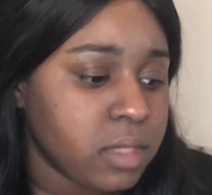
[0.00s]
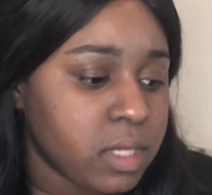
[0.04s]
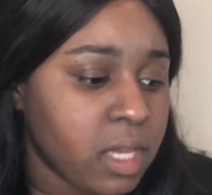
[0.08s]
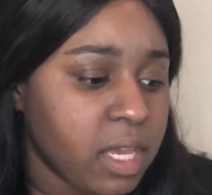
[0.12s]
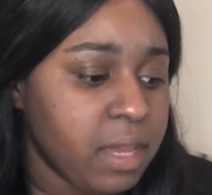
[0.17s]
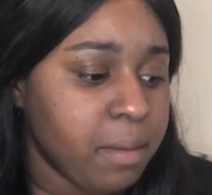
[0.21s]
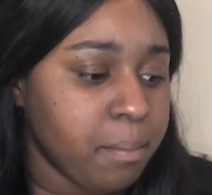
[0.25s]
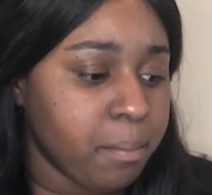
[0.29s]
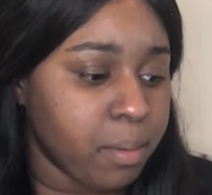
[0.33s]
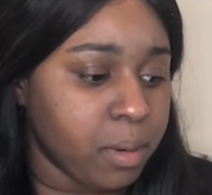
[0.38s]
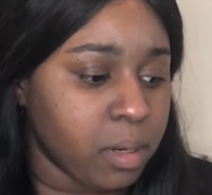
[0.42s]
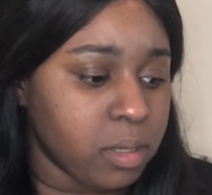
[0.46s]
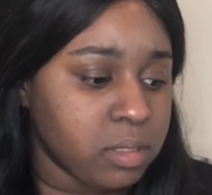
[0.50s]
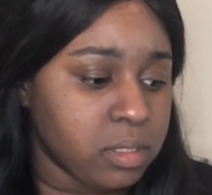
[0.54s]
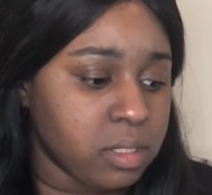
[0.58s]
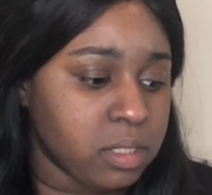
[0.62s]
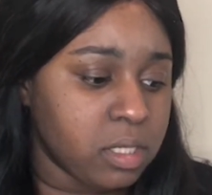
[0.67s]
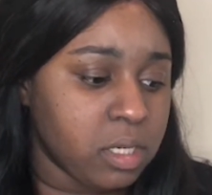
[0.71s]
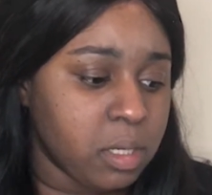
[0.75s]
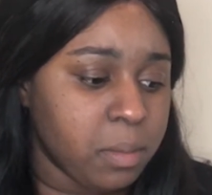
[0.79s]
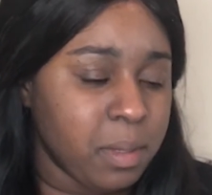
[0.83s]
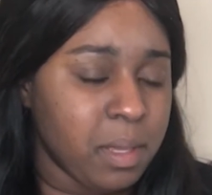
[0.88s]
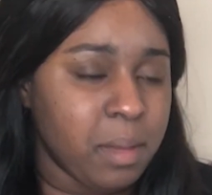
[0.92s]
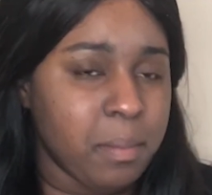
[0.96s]
It burned a
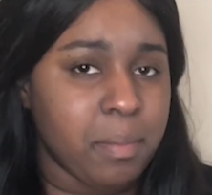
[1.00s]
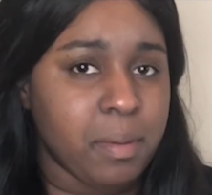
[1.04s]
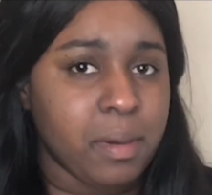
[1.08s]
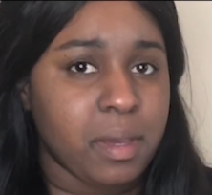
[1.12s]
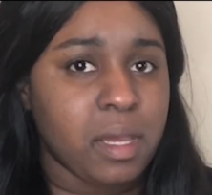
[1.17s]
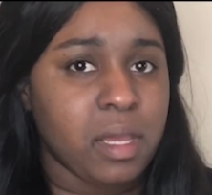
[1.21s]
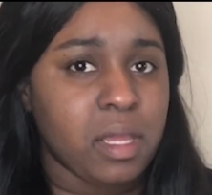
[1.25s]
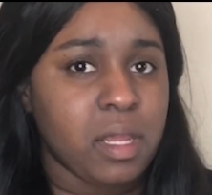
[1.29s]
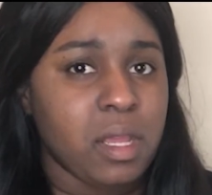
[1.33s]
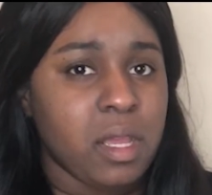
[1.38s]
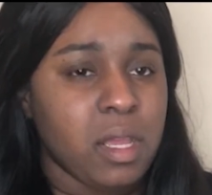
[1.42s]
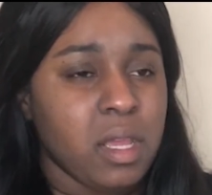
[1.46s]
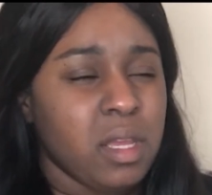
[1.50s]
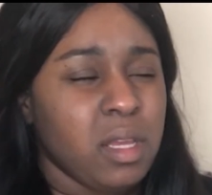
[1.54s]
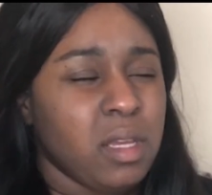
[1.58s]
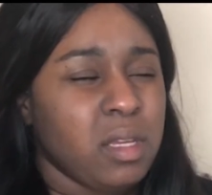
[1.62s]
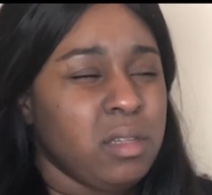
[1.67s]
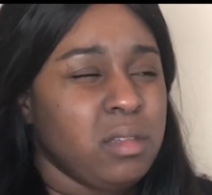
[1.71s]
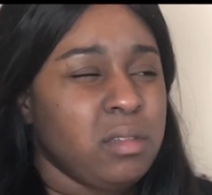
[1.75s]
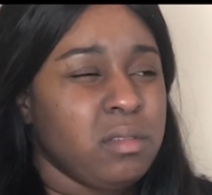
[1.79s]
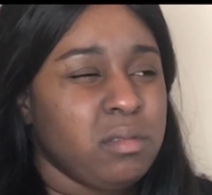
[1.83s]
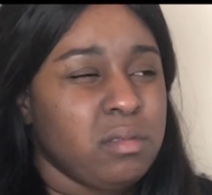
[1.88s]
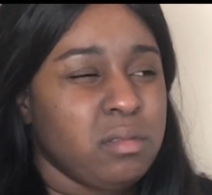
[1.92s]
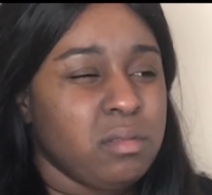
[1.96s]
little bit, but
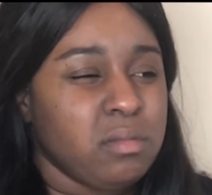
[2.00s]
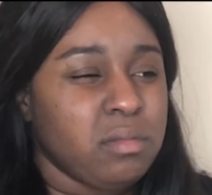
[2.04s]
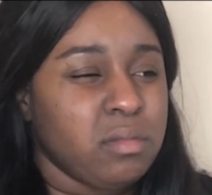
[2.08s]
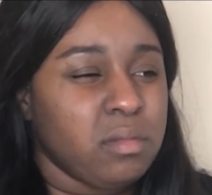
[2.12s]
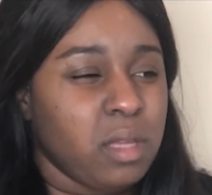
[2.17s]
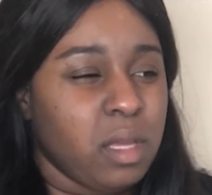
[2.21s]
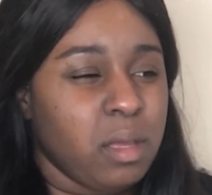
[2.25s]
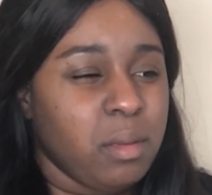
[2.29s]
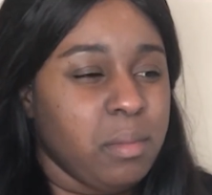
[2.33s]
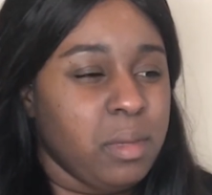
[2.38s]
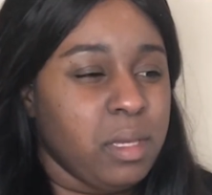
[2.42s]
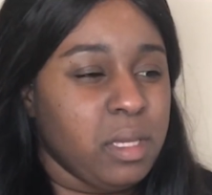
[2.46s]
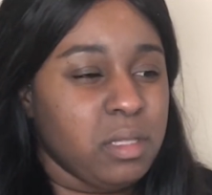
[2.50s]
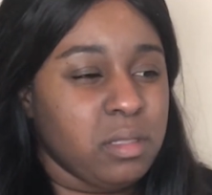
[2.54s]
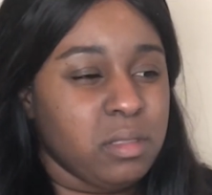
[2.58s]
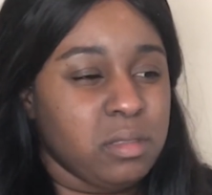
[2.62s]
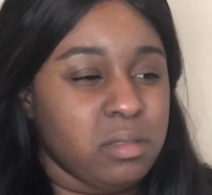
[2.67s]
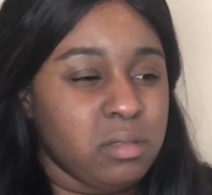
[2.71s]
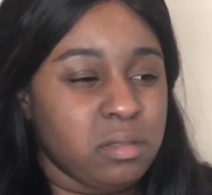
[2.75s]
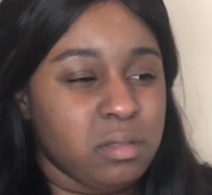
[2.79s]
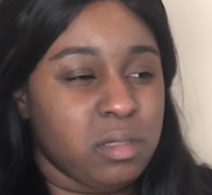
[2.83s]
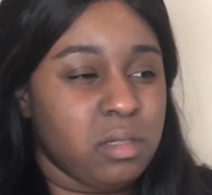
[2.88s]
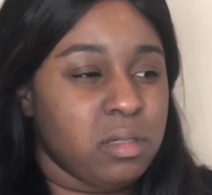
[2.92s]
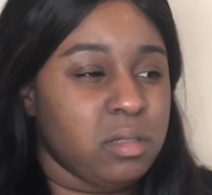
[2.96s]
I
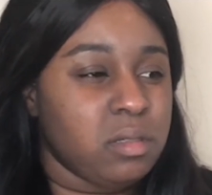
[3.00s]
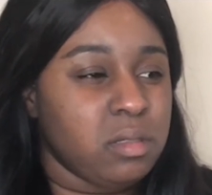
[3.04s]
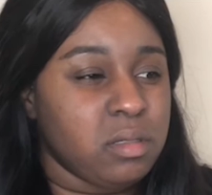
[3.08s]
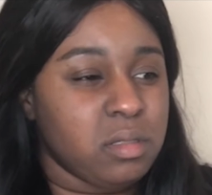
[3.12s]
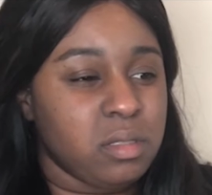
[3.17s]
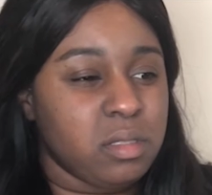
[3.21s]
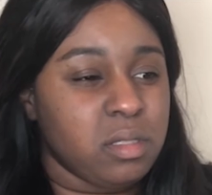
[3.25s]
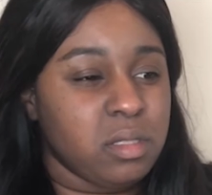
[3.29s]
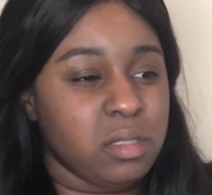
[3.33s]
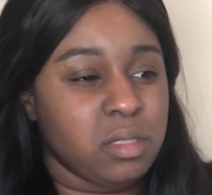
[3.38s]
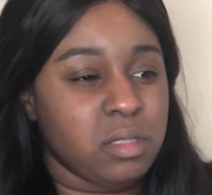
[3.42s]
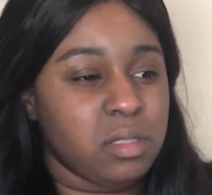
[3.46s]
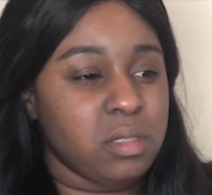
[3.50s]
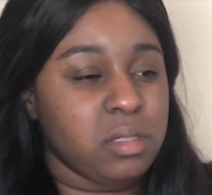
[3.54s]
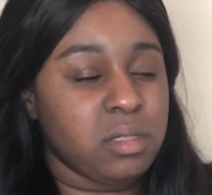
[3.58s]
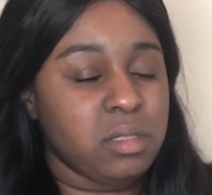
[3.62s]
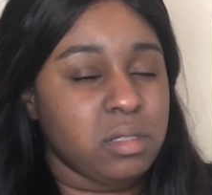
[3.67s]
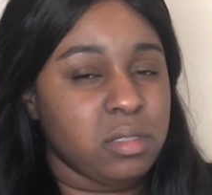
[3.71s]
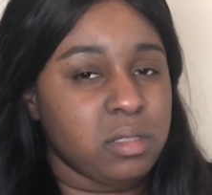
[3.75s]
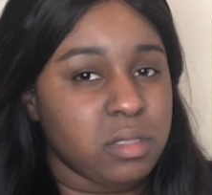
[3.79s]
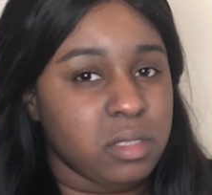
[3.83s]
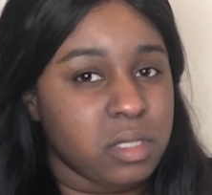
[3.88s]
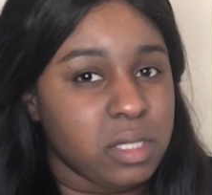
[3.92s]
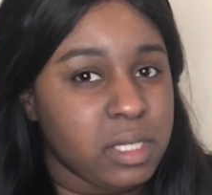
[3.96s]
mean,
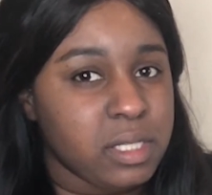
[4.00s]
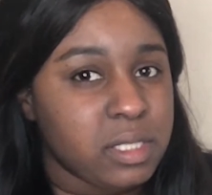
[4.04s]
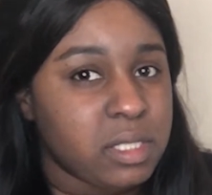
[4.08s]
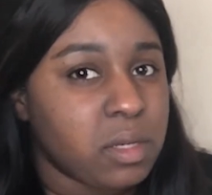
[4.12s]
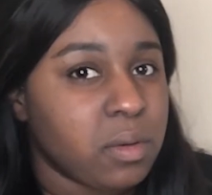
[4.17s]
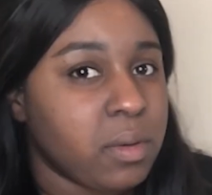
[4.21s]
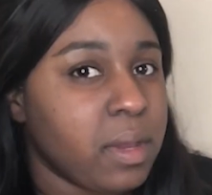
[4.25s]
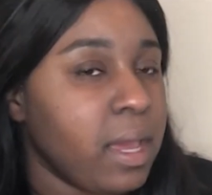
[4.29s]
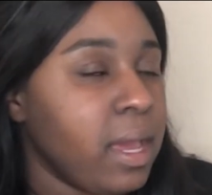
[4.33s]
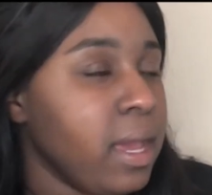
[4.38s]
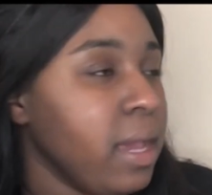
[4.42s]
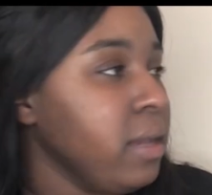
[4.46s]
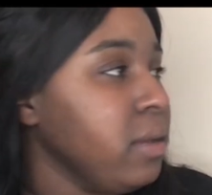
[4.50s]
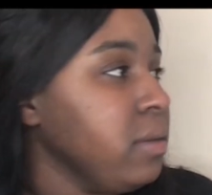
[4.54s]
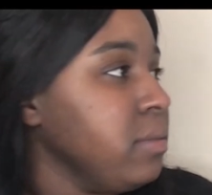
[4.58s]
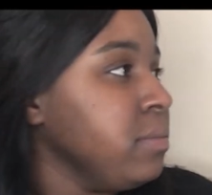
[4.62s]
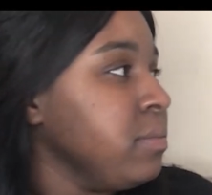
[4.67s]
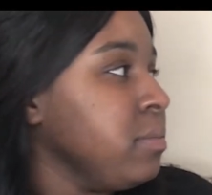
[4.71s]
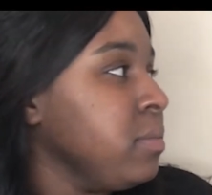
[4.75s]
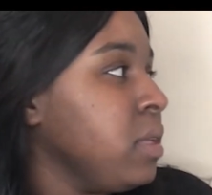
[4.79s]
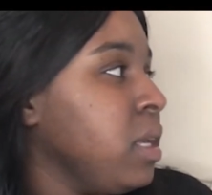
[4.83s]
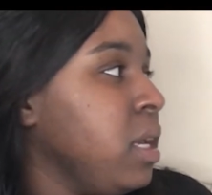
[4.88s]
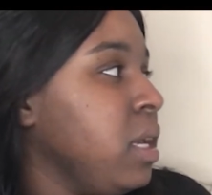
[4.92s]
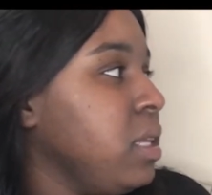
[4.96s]
it's okay.
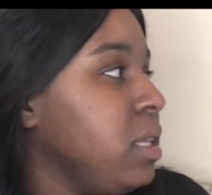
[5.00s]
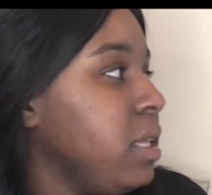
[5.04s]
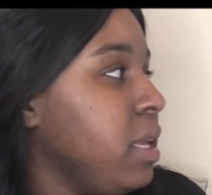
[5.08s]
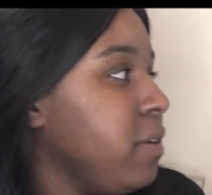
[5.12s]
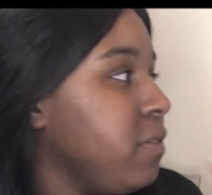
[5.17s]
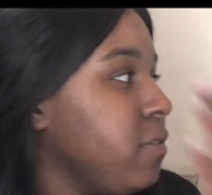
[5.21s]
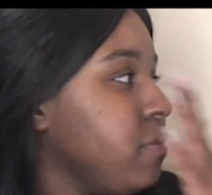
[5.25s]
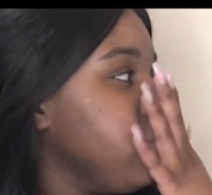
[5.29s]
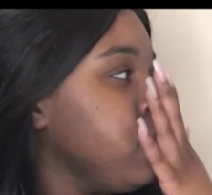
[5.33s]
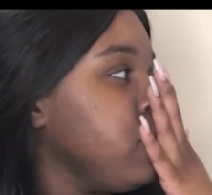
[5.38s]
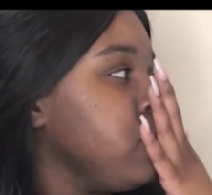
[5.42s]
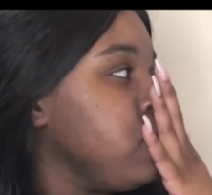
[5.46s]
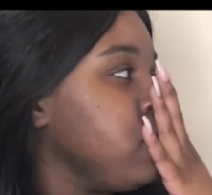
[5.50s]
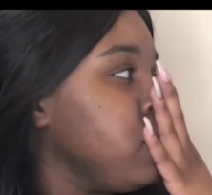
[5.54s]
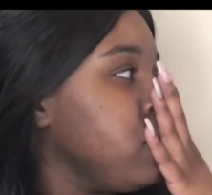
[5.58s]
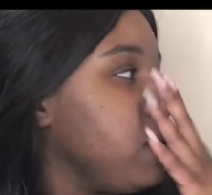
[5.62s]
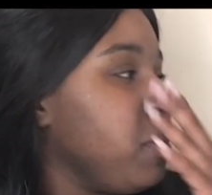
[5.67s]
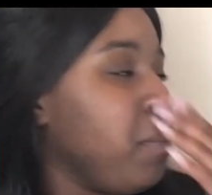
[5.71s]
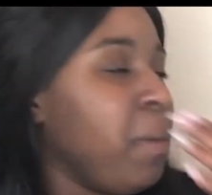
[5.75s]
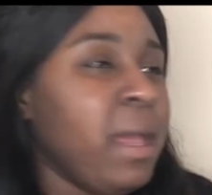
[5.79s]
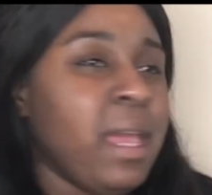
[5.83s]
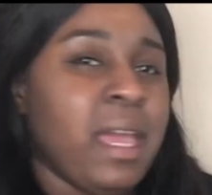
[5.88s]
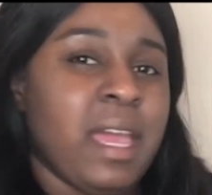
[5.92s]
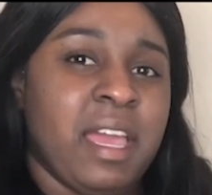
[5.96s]
It left
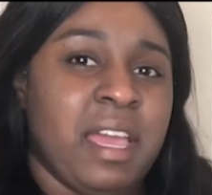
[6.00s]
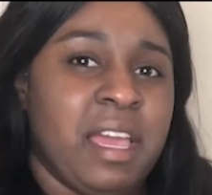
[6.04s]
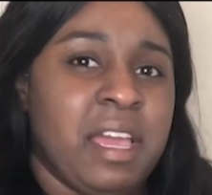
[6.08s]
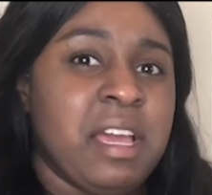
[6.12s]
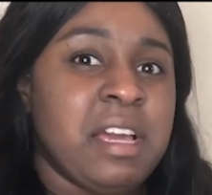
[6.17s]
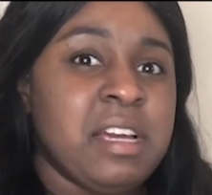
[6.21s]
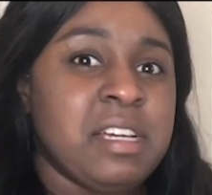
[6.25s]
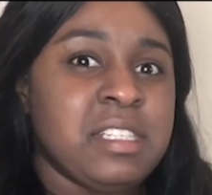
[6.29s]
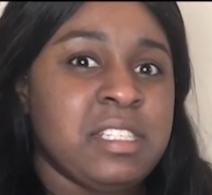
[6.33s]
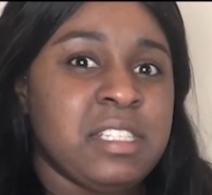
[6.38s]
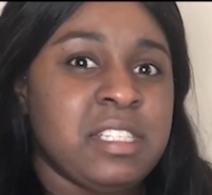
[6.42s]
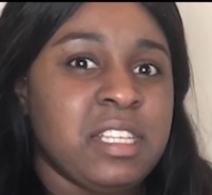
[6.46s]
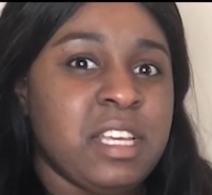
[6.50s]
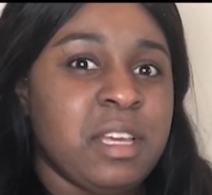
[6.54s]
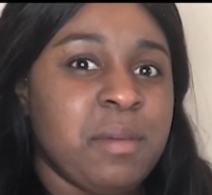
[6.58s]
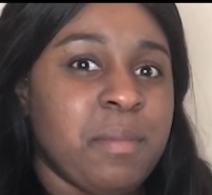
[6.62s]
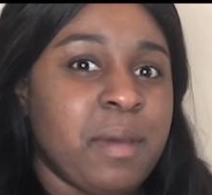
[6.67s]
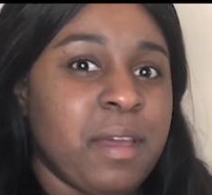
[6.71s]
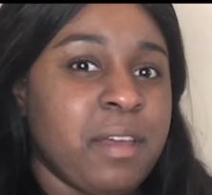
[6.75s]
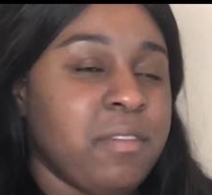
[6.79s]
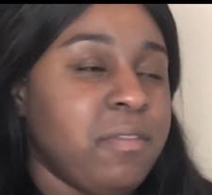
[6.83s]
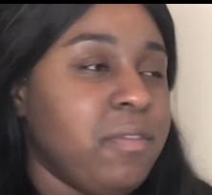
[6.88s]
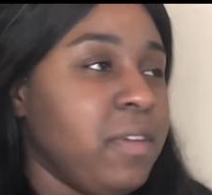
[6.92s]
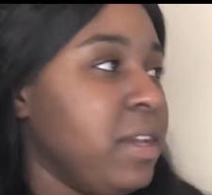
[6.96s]
my hands and
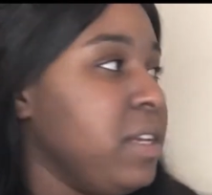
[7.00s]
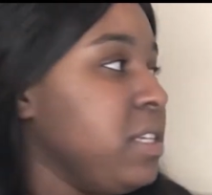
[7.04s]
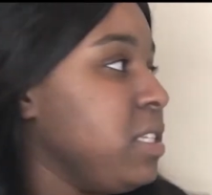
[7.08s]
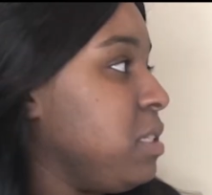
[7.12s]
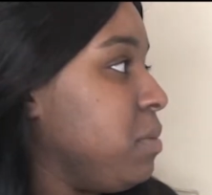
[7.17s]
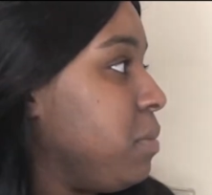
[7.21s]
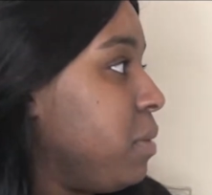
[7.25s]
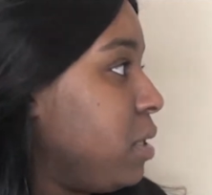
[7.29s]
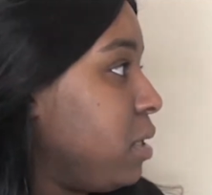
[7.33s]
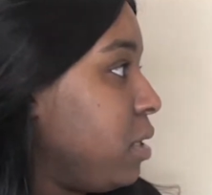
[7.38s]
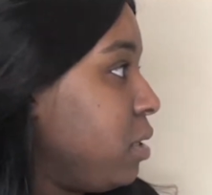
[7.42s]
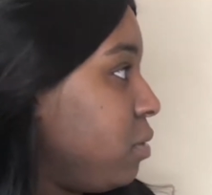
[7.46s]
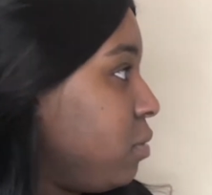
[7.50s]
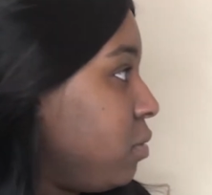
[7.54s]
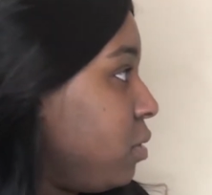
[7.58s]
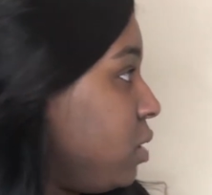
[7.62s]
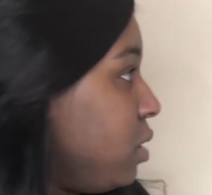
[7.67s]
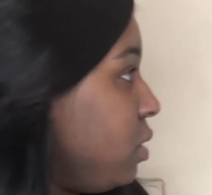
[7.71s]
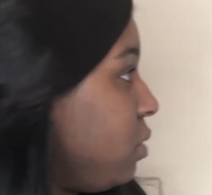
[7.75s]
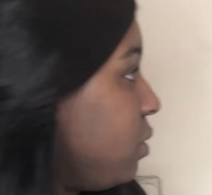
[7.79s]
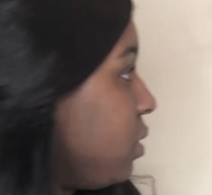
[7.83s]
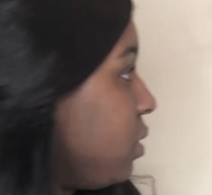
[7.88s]
my face smelling really,